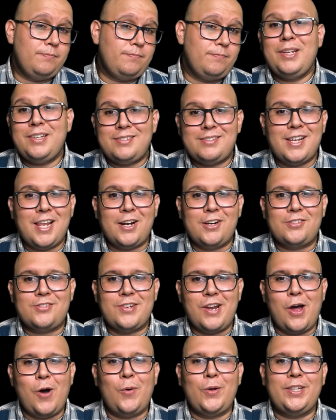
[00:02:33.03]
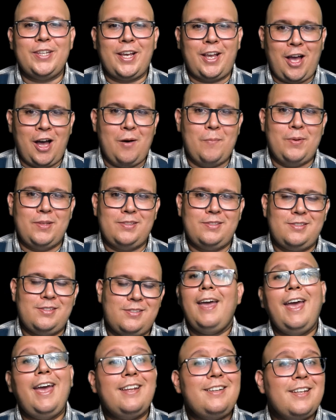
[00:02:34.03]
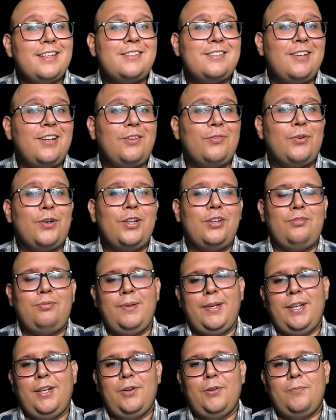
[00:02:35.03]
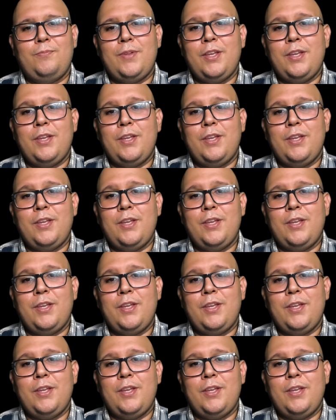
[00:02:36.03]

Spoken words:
Please let us know in the comments. And that's it for this video.